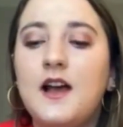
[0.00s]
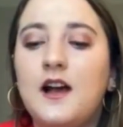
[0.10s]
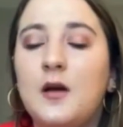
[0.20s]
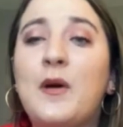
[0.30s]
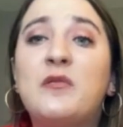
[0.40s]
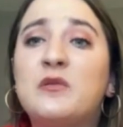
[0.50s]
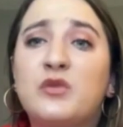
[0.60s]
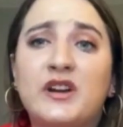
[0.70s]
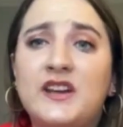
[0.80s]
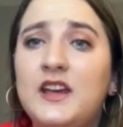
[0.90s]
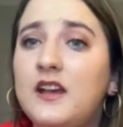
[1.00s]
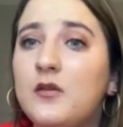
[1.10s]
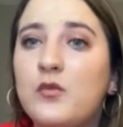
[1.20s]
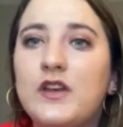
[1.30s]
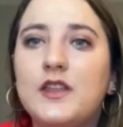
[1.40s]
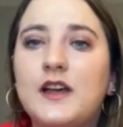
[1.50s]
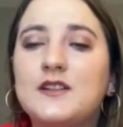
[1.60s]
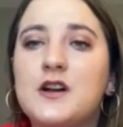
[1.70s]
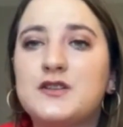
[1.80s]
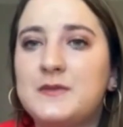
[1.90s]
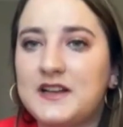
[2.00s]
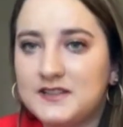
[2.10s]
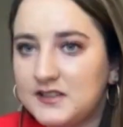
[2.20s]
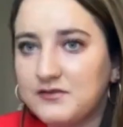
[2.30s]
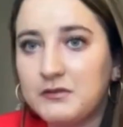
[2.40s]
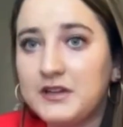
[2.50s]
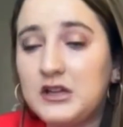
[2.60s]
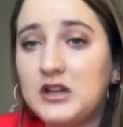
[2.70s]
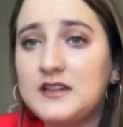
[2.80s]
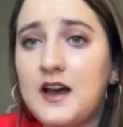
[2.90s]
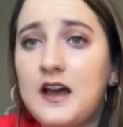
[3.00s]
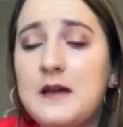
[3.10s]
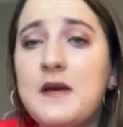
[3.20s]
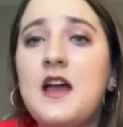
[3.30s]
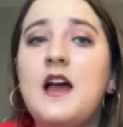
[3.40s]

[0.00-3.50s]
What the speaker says: I've been I taught gymnastics for a really long time.